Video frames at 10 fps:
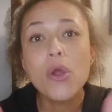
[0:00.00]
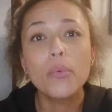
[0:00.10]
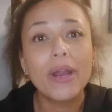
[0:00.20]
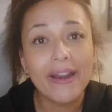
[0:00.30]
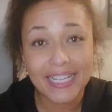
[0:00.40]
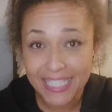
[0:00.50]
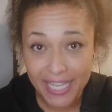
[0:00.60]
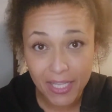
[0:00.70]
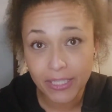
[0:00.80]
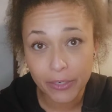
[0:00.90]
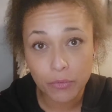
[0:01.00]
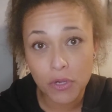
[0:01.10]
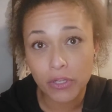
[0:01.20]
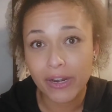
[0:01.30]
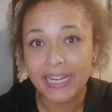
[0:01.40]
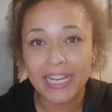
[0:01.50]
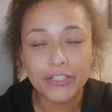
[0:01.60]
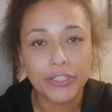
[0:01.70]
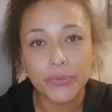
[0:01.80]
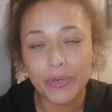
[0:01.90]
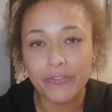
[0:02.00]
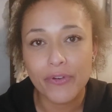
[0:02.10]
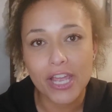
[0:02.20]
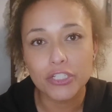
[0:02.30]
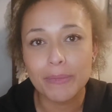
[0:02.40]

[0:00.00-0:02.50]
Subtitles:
where I take a lint roller and I just refresh